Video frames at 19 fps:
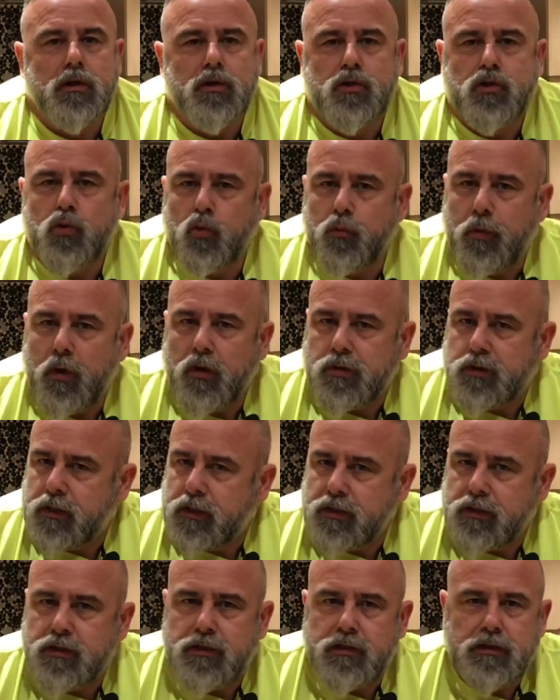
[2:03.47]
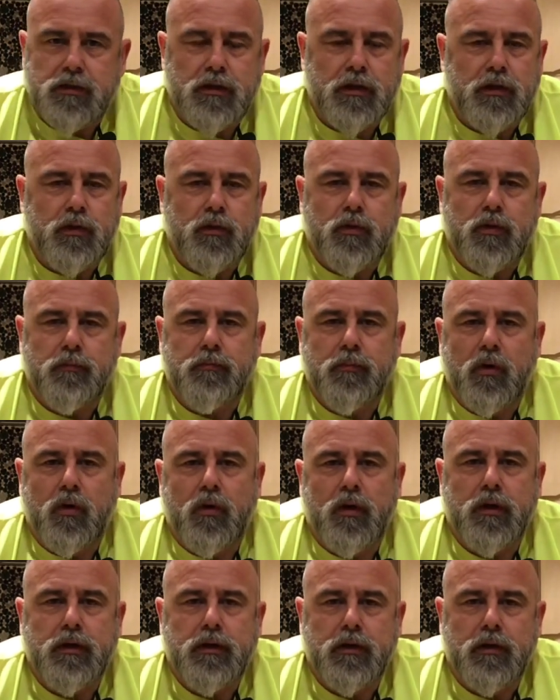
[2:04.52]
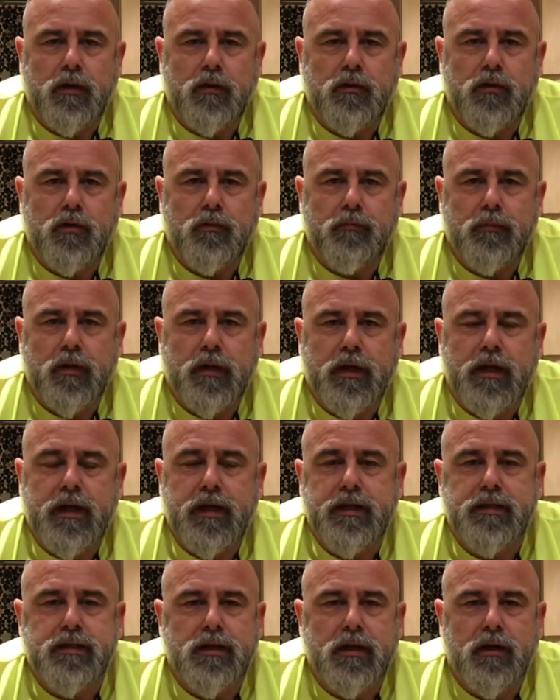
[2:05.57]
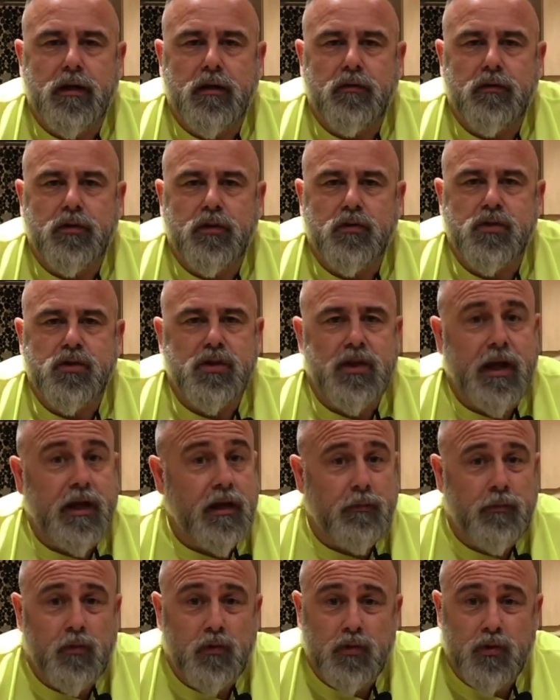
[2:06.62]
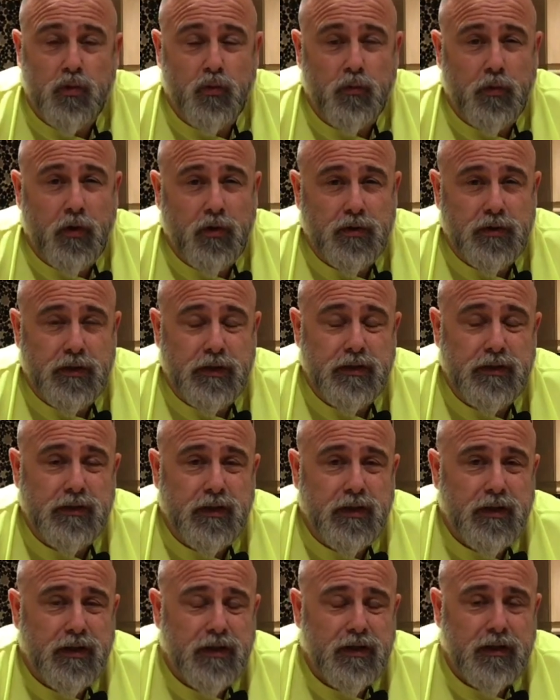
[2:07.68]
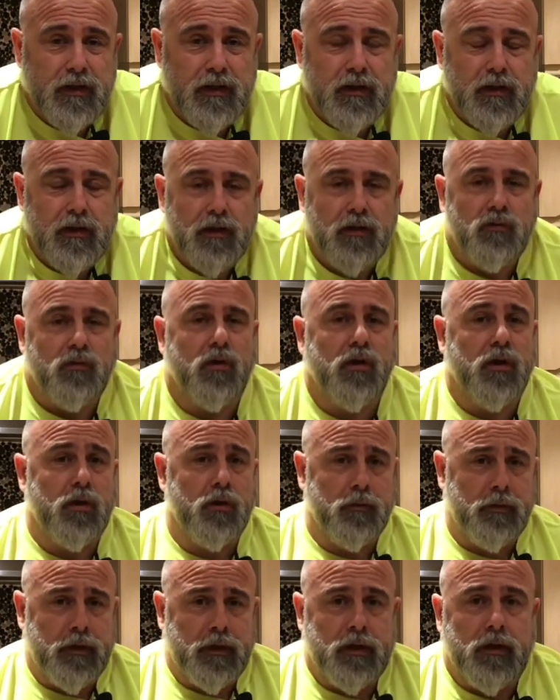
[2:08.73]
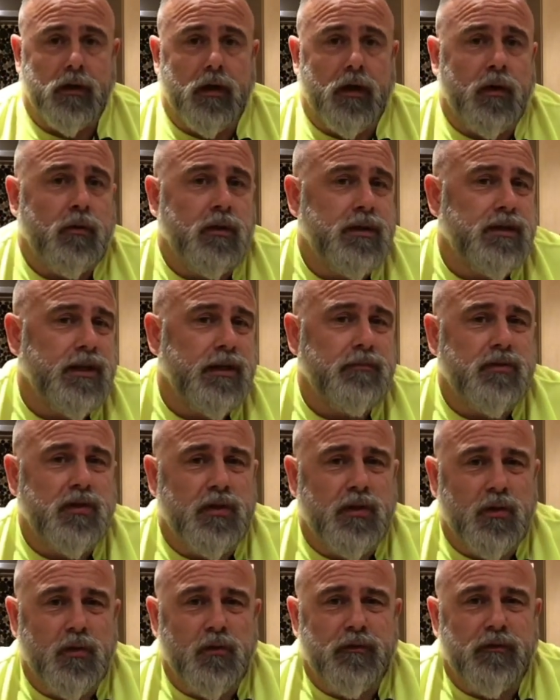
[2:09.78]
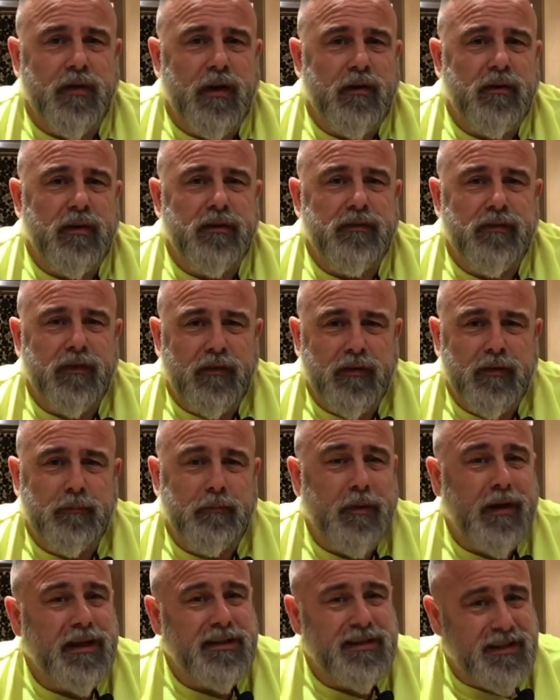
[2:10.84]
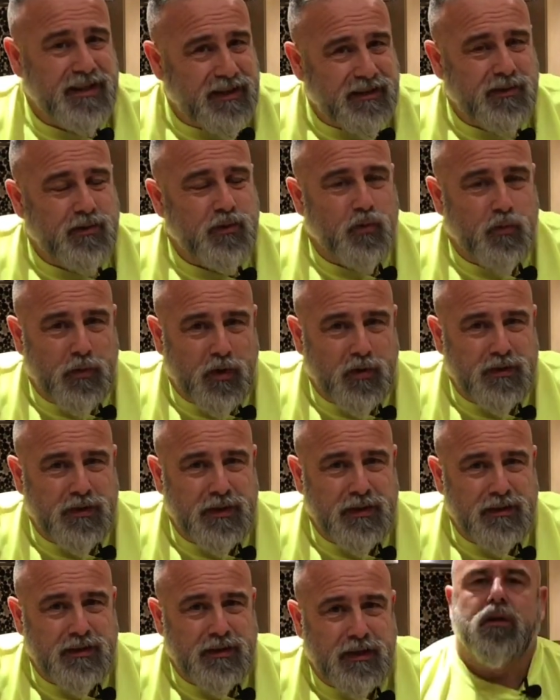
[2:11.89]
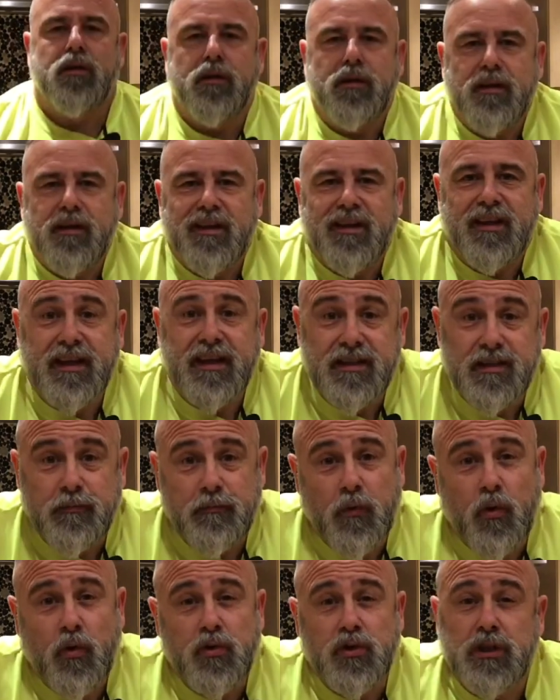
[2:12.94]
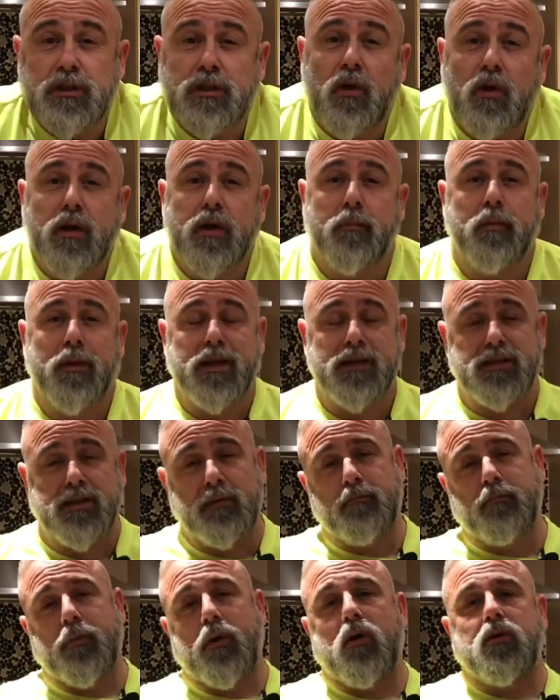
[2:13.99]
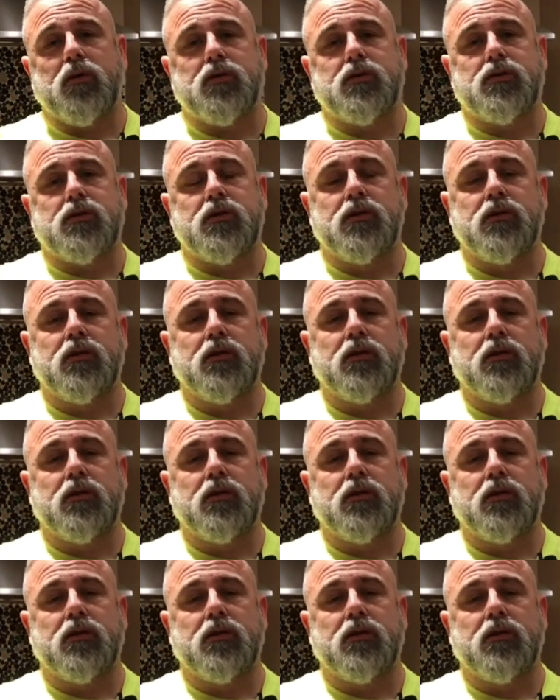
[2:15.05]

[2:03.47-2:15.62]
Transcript: toolboxes that you can buy, you know, your Makita and your stackable toolboxes. Ryobi only seem to do very, very basic toolboxes. These are more just like a plastic box